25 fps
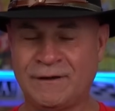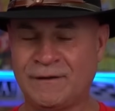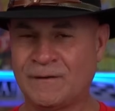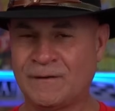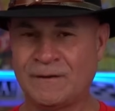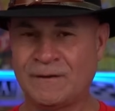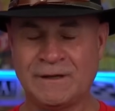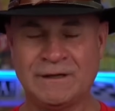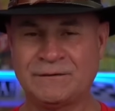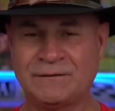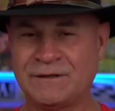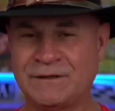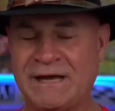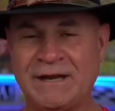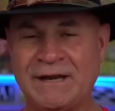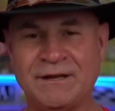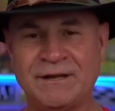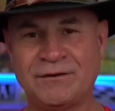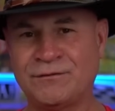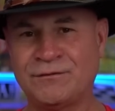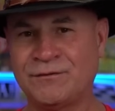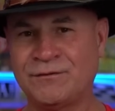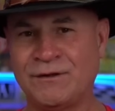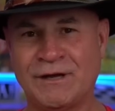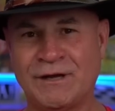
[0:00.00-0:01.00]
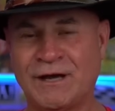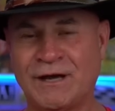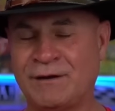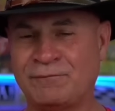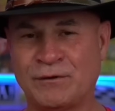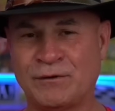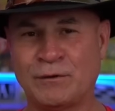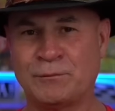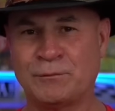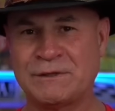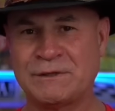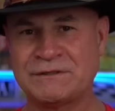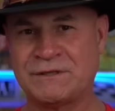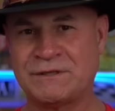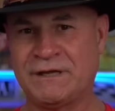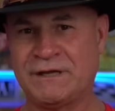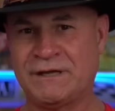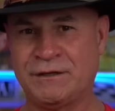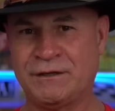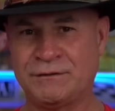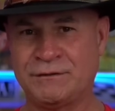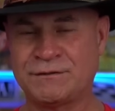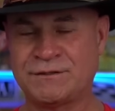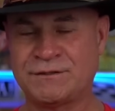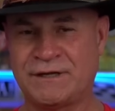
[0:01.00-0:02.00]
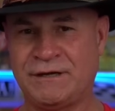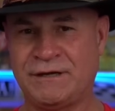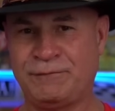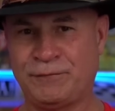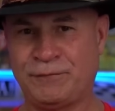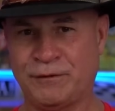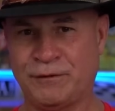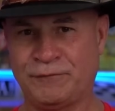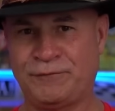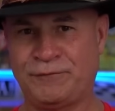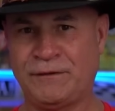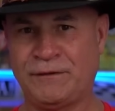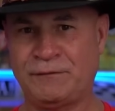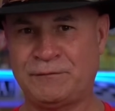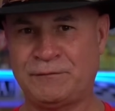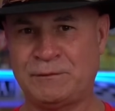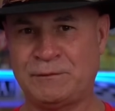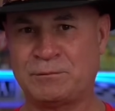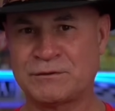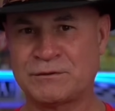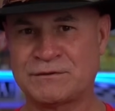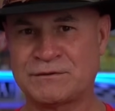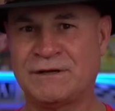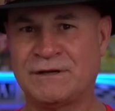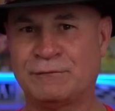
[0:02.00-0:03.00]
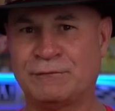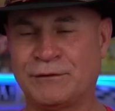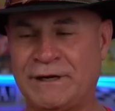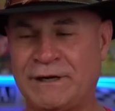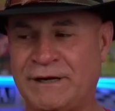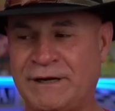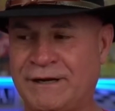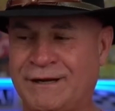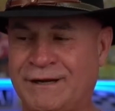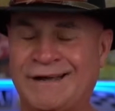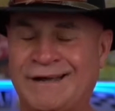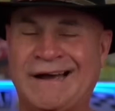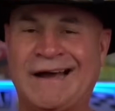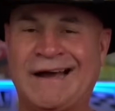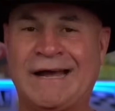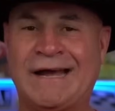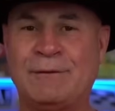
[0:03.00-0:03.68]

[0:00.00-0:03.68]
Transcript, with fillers: it, that is not verbiage that you say for a 50% rating. I